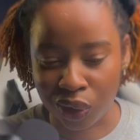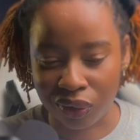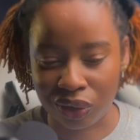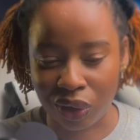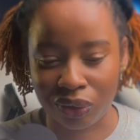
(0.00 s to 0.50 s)
of
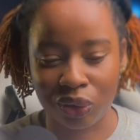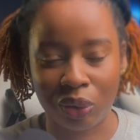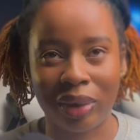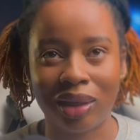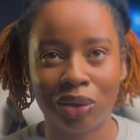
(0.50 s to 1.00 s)
stuff, so
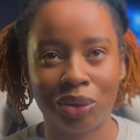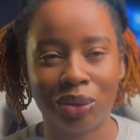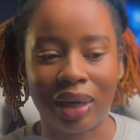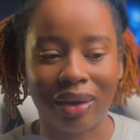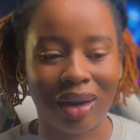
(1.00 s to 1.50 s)
mine
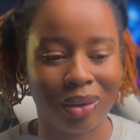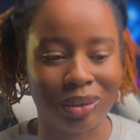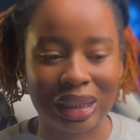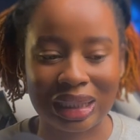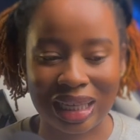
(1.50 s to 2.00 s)
took
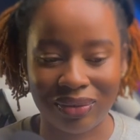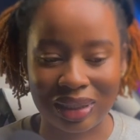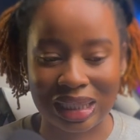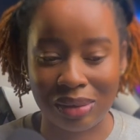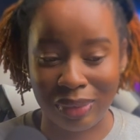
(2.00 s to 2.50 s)
around
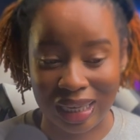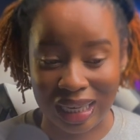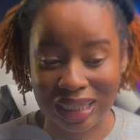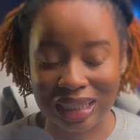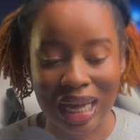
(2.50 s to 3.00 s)
70
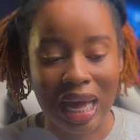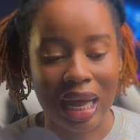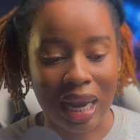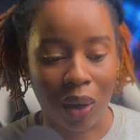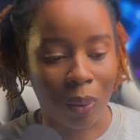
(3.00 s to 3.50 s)
minutes.
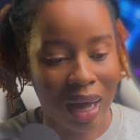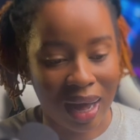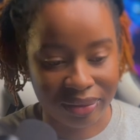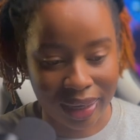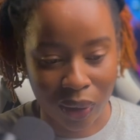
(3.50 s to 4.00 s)
Now,
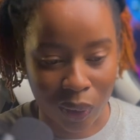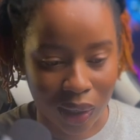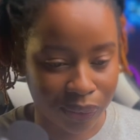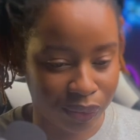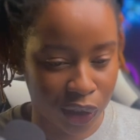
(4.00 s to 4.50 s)
after a
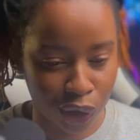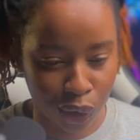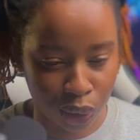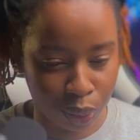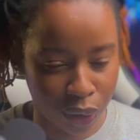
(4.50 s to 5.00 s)
while, this
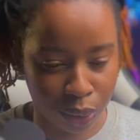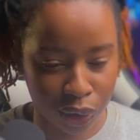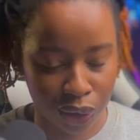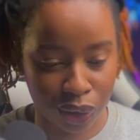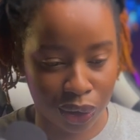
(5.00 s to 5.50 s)
should
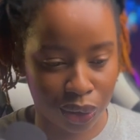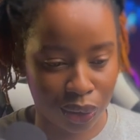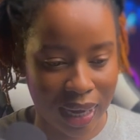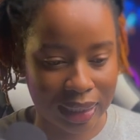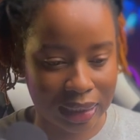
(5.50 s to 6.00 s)
prompt you to
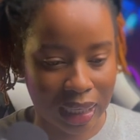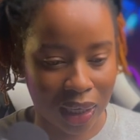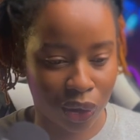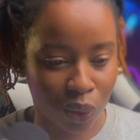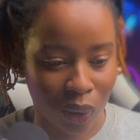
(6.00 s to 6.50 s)
enter
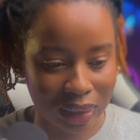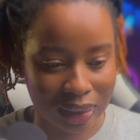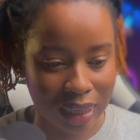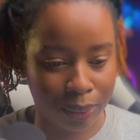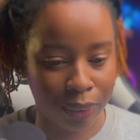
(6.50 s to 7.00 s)
your
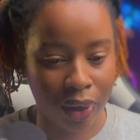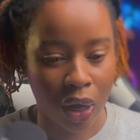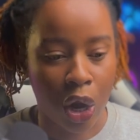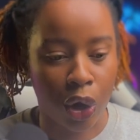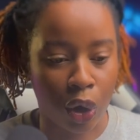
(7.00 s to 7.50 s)
WhatsApp
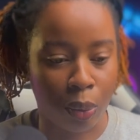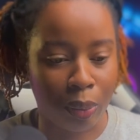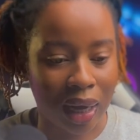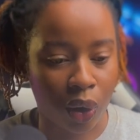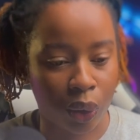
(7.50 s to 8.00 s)

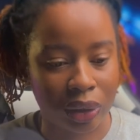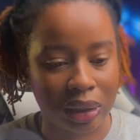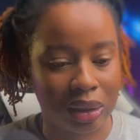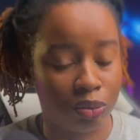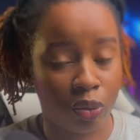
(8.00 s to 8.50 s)
number on
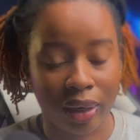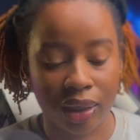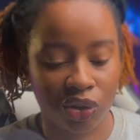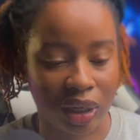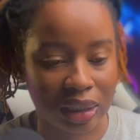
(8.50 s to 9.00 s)
the
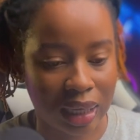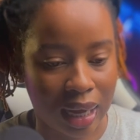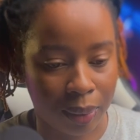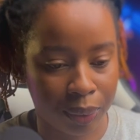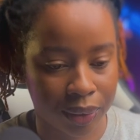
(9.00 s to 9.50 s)
MobileTrans
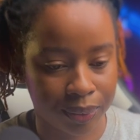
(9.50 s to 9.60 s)
app